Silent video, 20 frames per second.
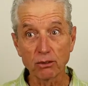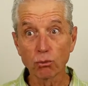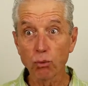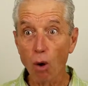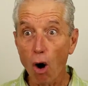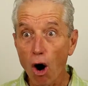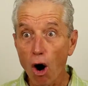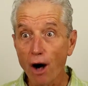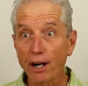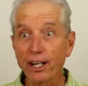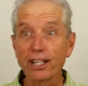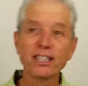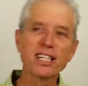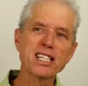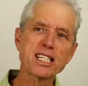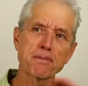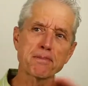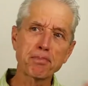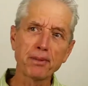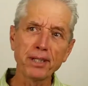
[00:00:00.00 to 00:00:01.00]
wrong in
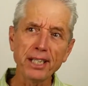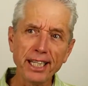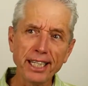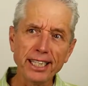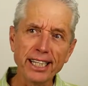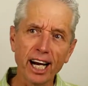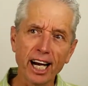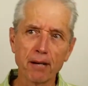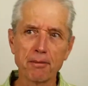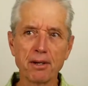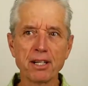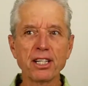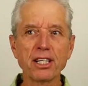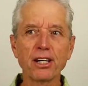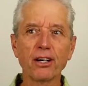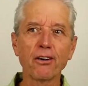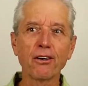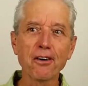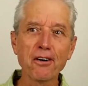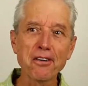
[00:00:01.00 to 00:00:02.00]
the spleen element,
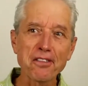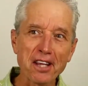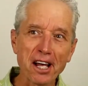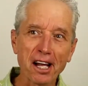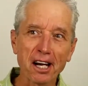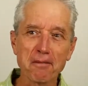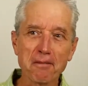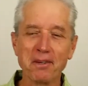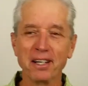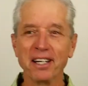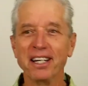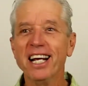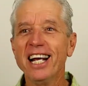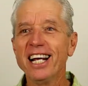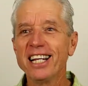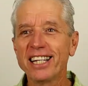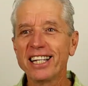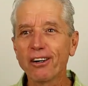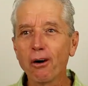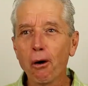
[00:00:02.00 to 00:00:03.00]
the earth element.
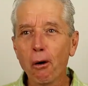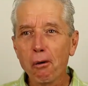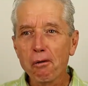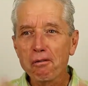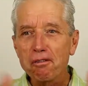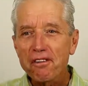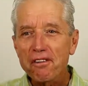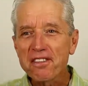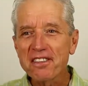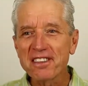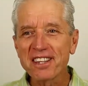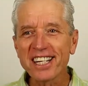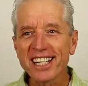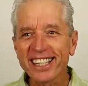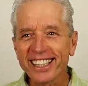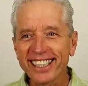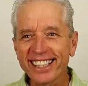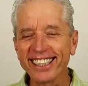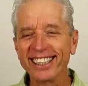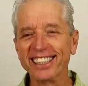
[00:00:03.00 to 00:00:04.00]
They're
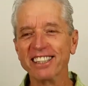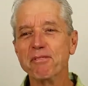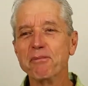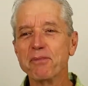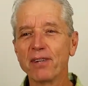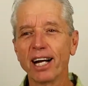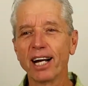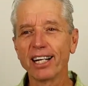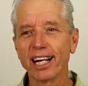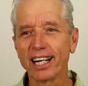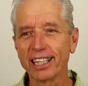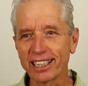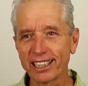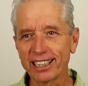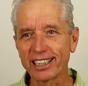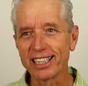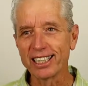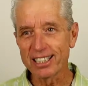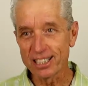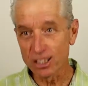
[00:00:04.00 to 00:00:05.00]
overthinking.
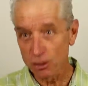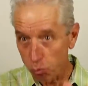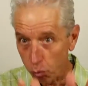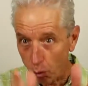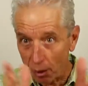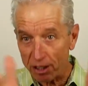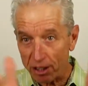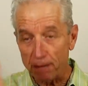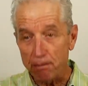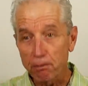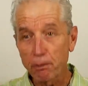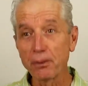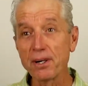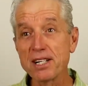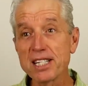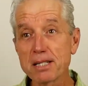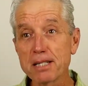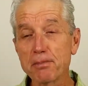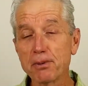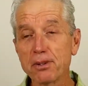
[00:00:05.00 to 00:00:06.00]
This is one of the
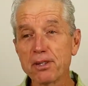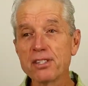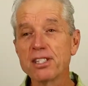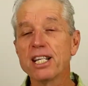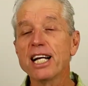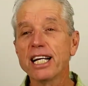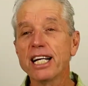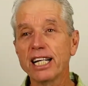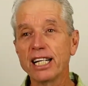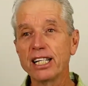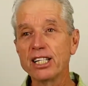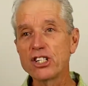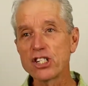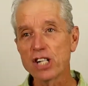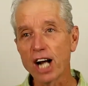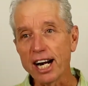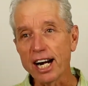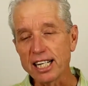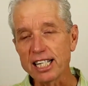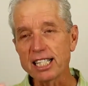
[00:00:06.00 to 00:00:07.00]
principles in
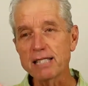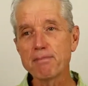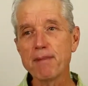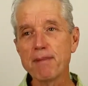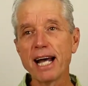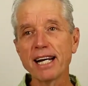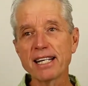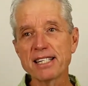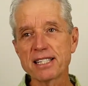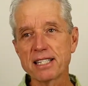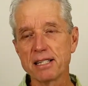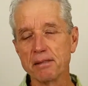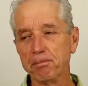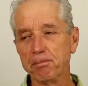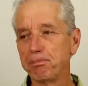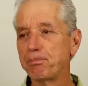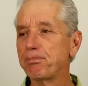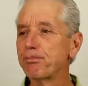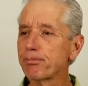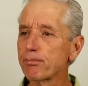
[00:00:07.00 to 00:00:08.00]
Chinese
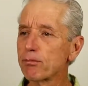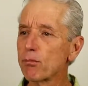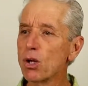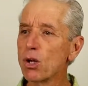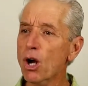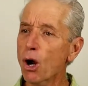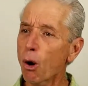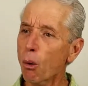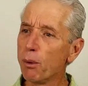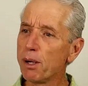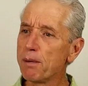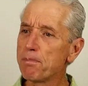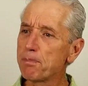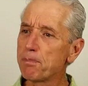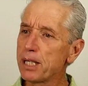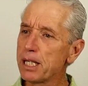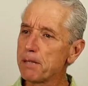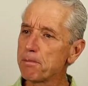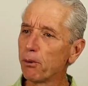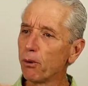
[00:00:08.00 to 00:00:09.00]
medicine. When
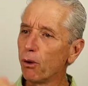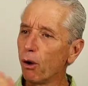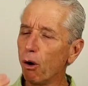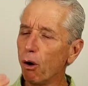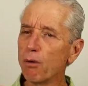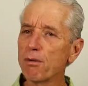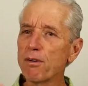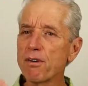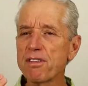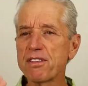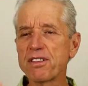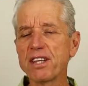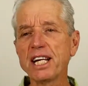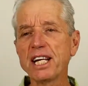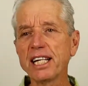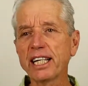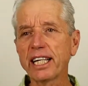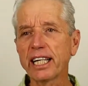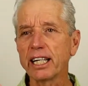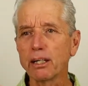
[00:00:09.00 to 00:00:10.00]
people
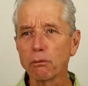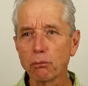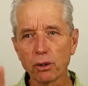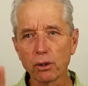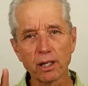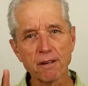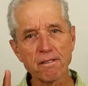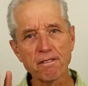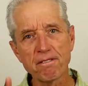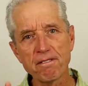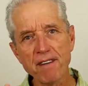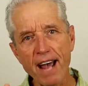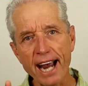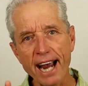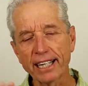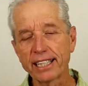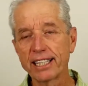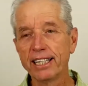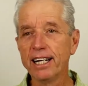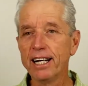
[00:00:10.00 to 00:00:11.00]
overthink, it will
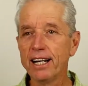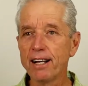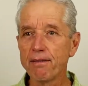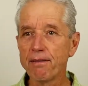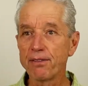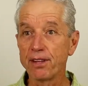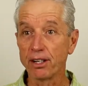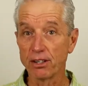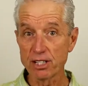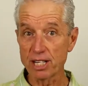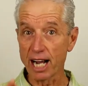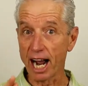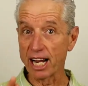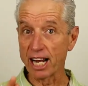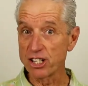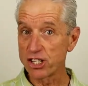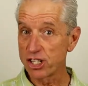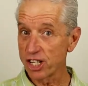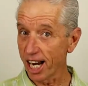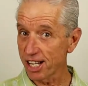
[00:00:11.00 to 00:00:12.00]
affect their
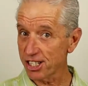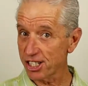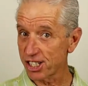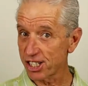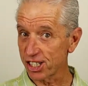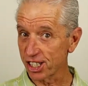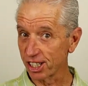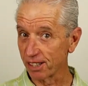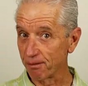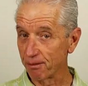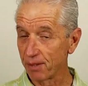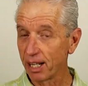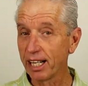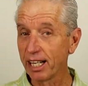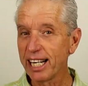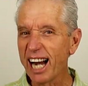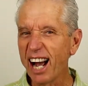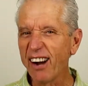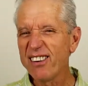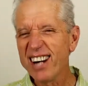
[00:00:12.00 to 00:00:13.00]
digestion.
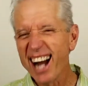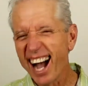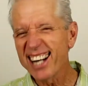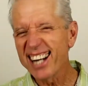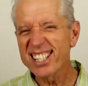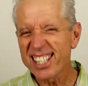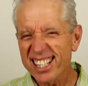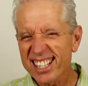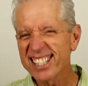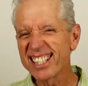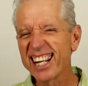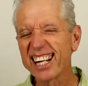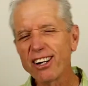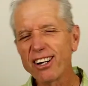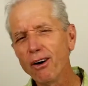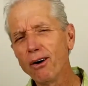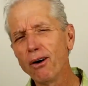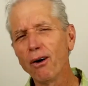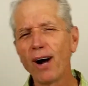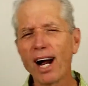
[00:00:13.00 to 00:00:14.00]
Now, not just that,
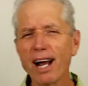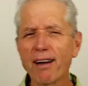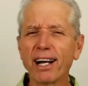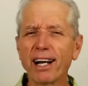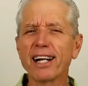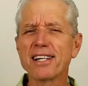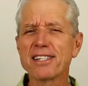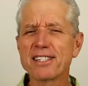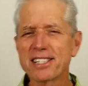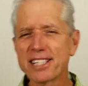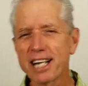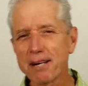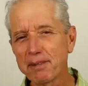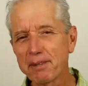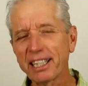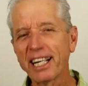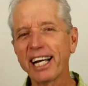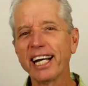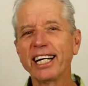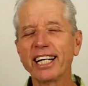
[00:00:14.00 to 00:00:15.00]
I got a
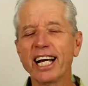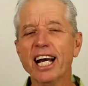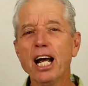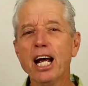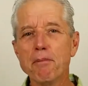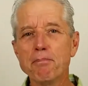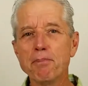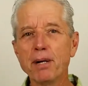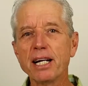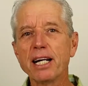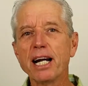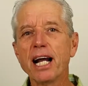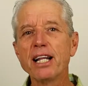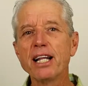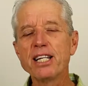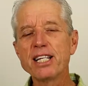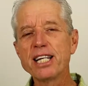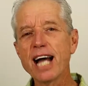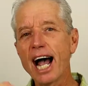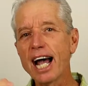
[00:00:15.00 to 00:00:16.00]
stomach ache, but
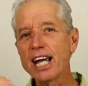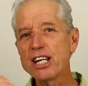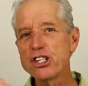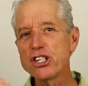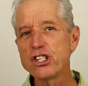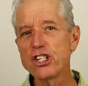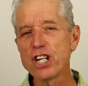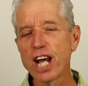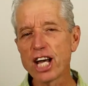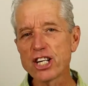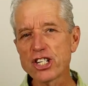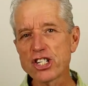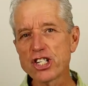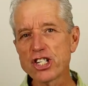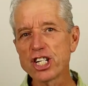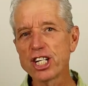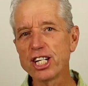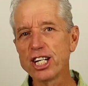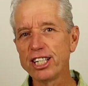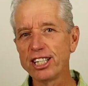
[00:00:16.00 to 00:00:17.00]

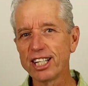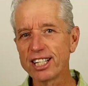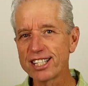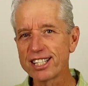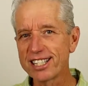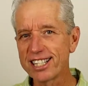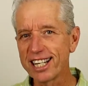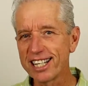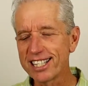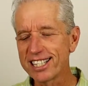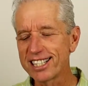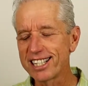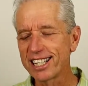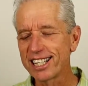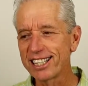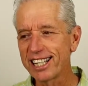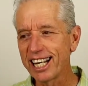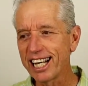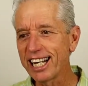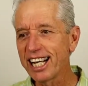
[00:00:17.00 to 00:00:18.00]
digestion in the sense
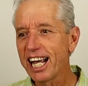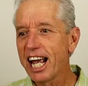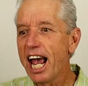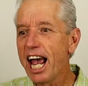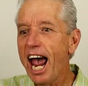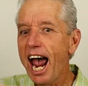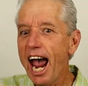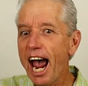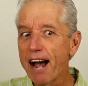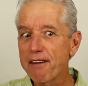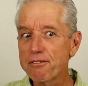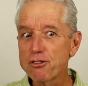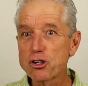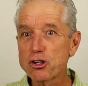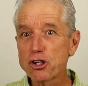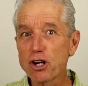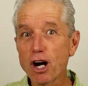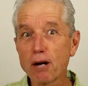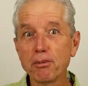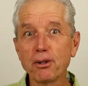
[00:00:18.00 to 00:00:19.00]
that they have
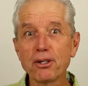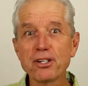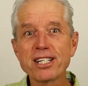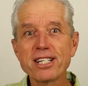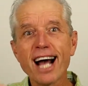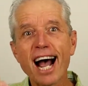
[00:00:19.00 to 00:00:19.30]
trouble